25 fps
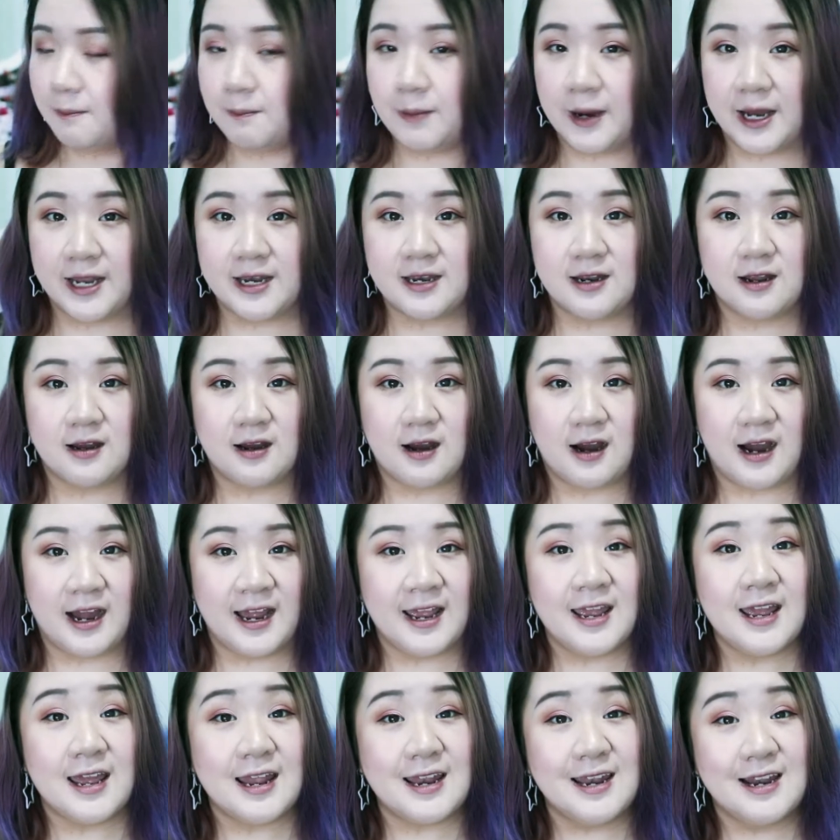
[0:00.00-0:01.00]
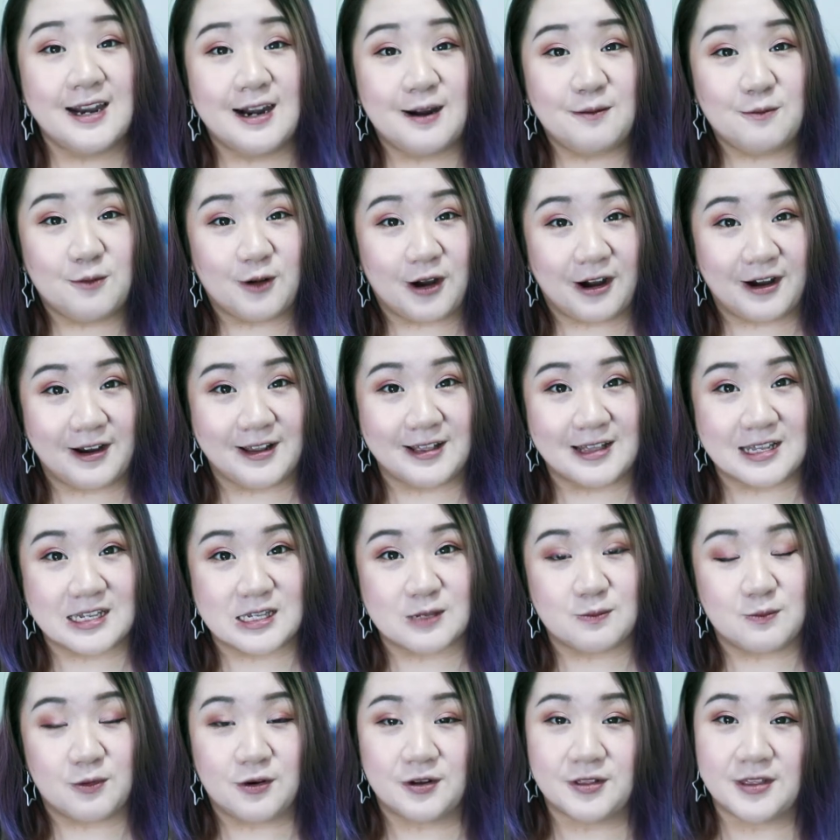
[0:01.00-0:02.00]
But I ended up wearing
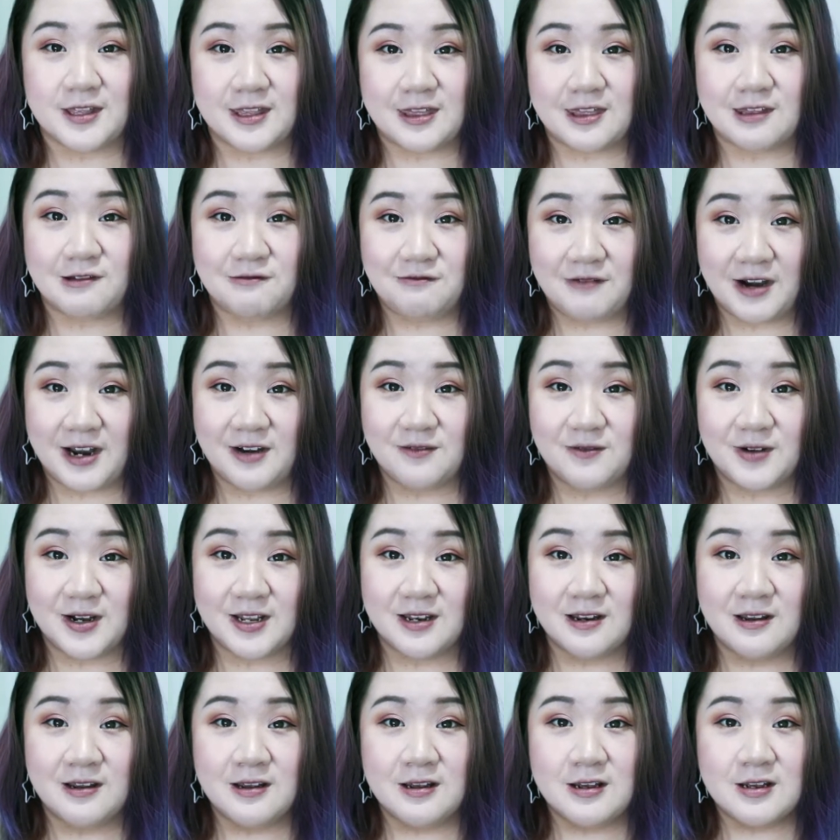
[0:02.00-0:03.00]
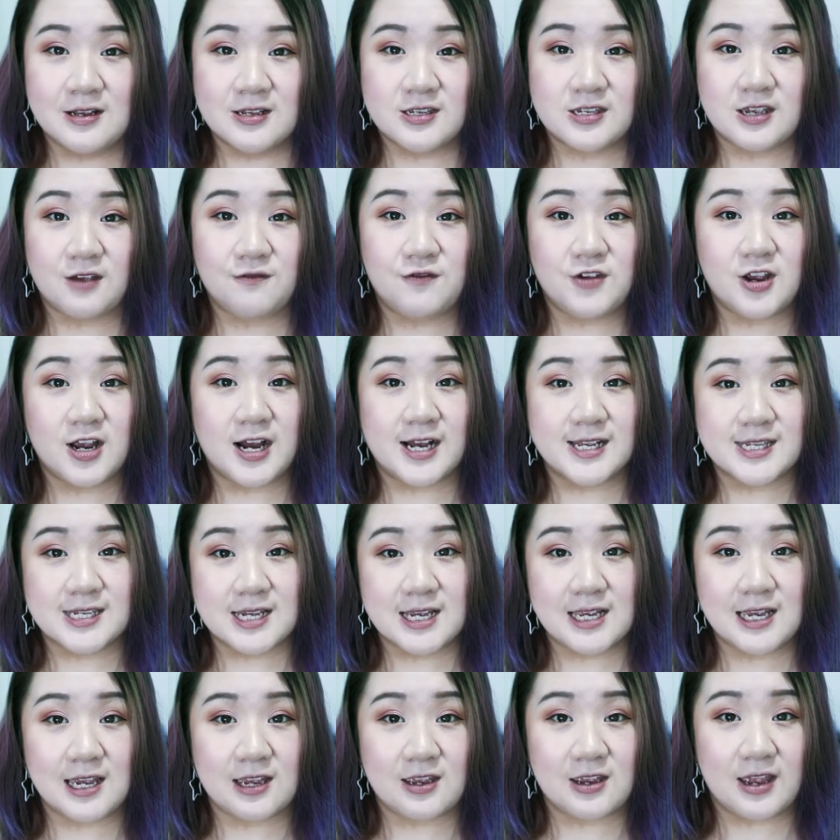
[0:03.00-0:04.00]
this more than the red one. So if you guys
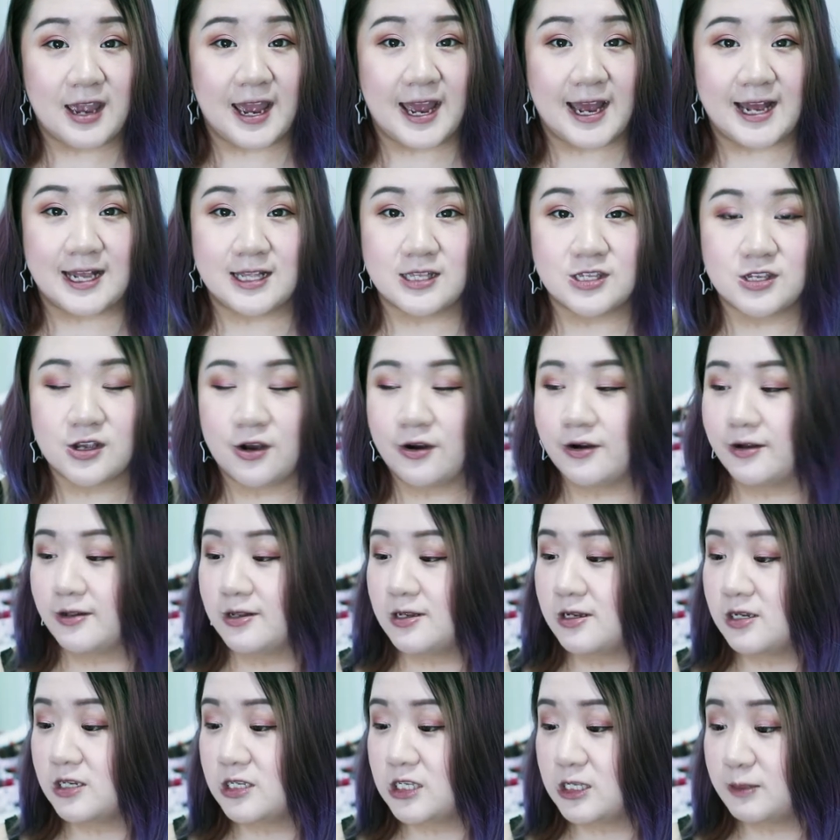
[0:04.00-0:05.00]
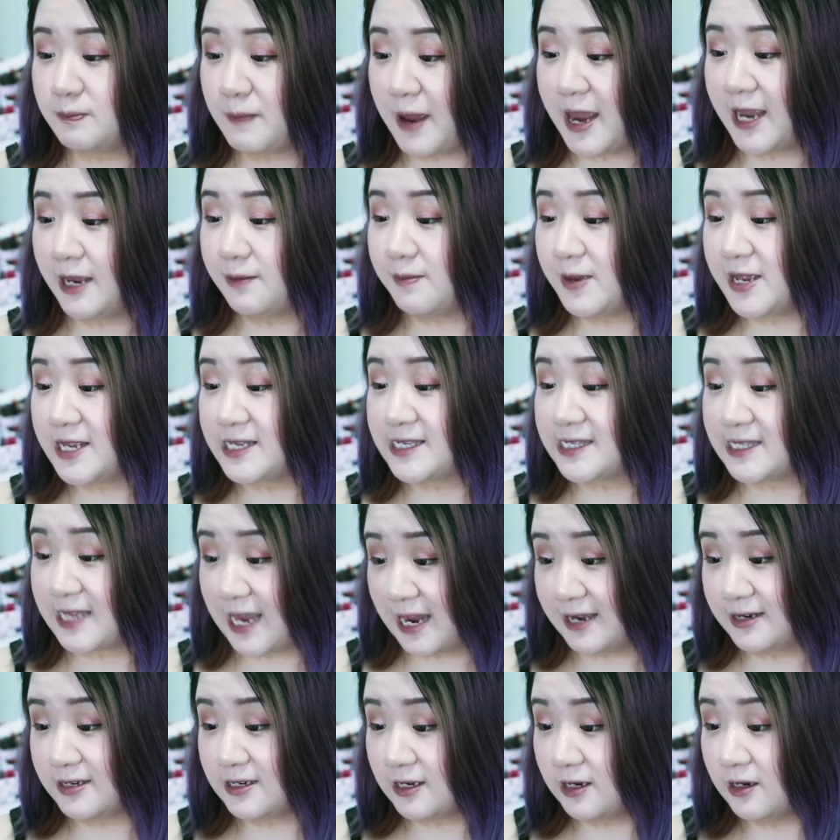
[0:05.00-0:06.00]
can get your hands on Spank Me
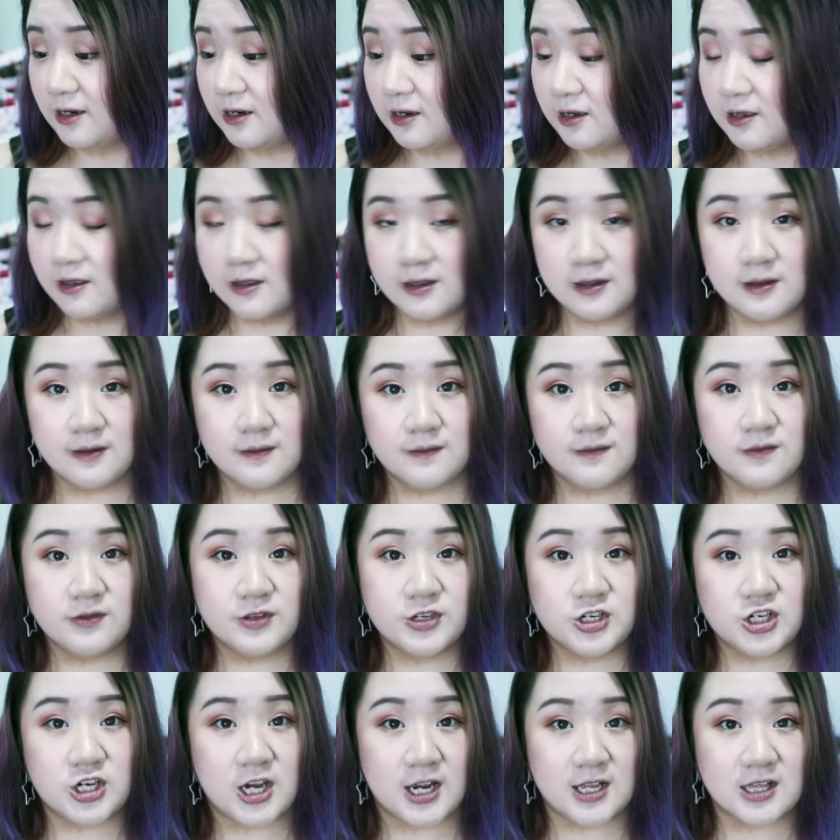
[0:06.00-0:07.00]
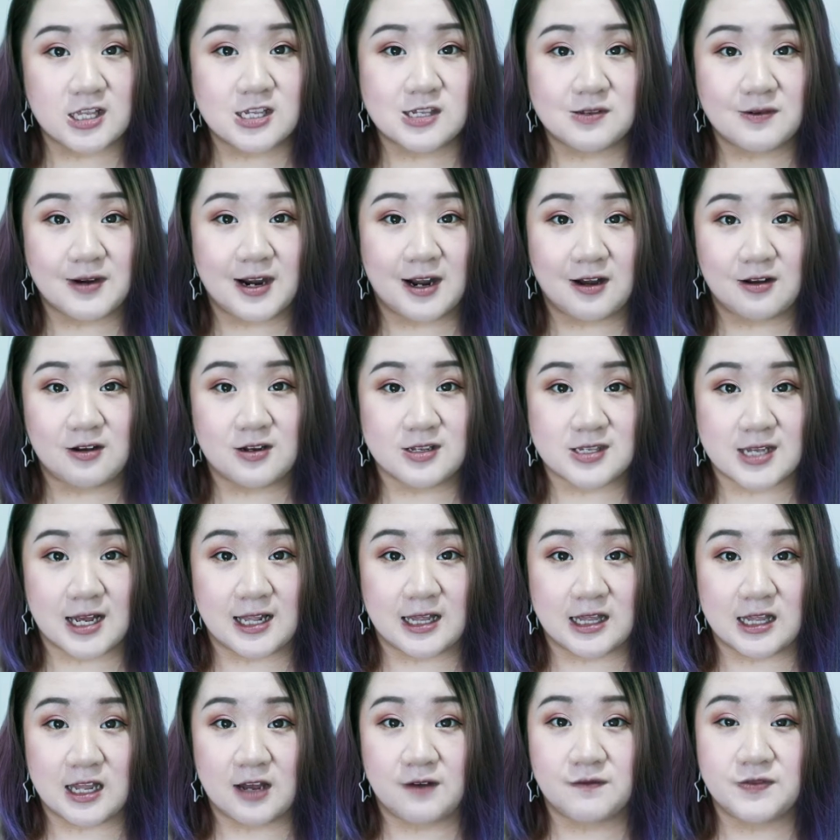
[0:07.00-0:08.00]
Santa, check this one out because I
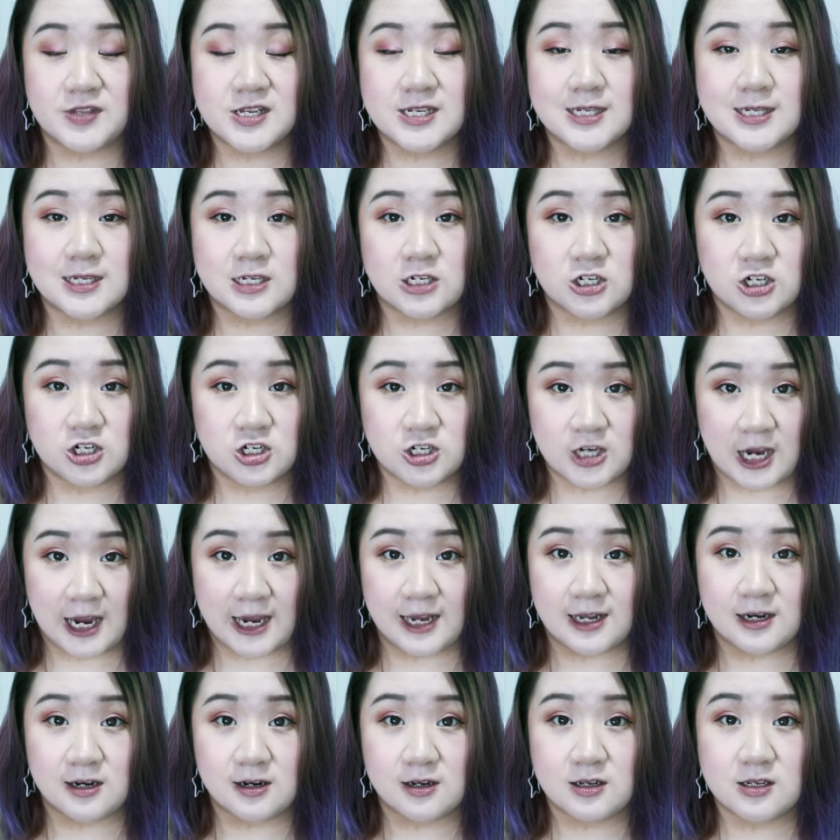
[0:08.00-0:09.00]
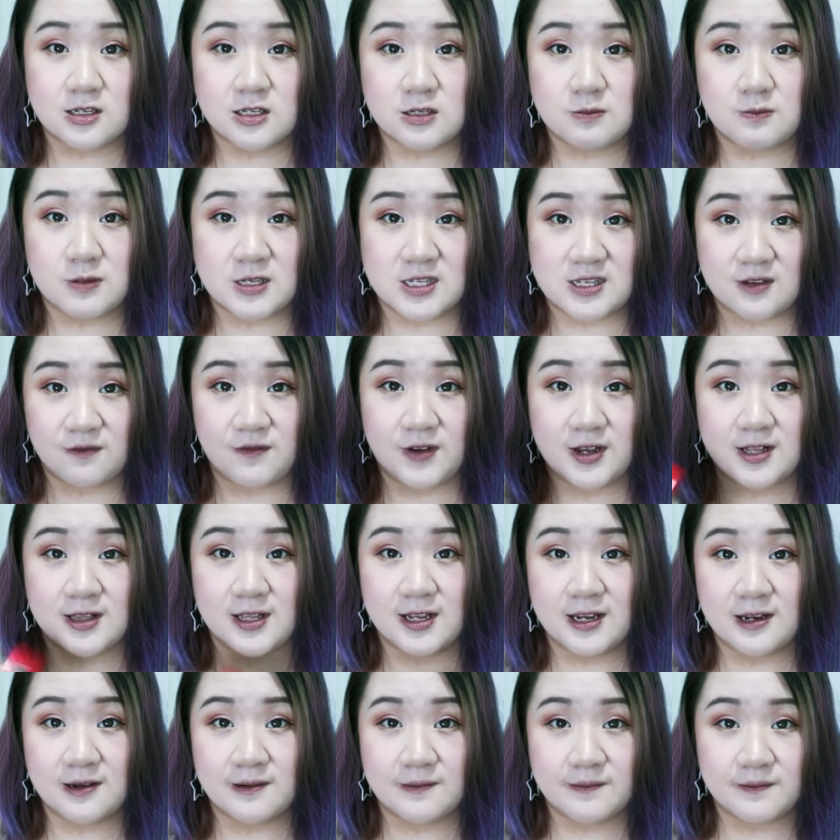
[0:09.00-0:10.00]
love this shade
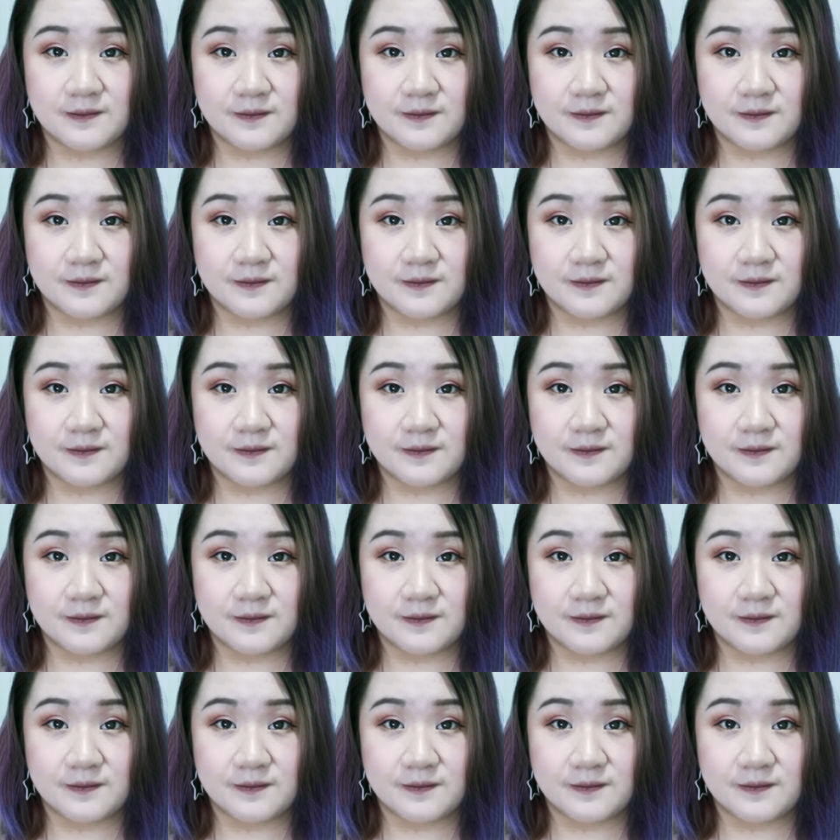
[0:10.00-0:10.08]
specifically.